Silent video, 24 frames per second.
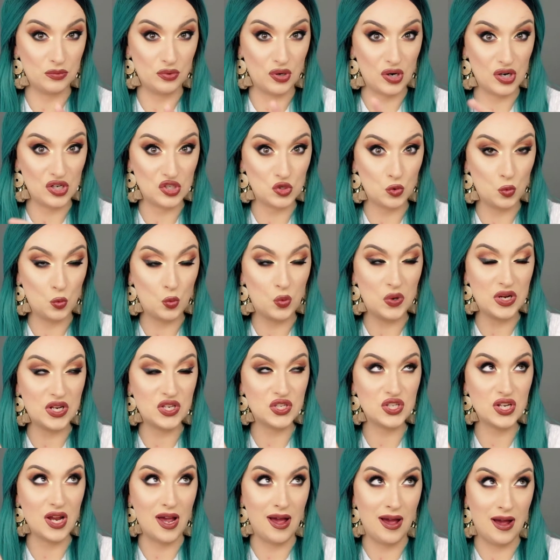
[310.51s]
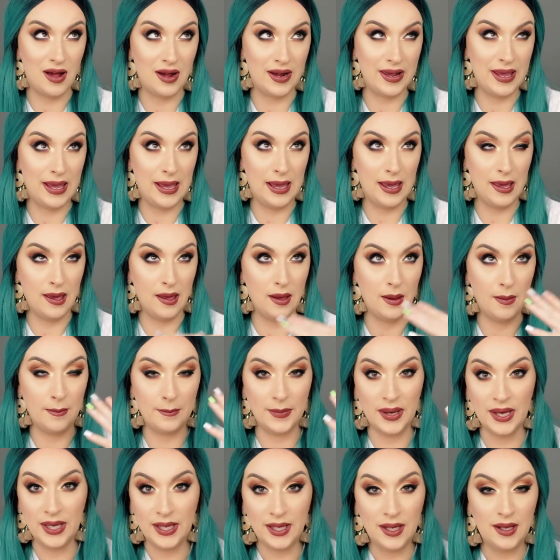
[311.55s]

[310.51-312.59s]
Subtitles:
brush, which I am,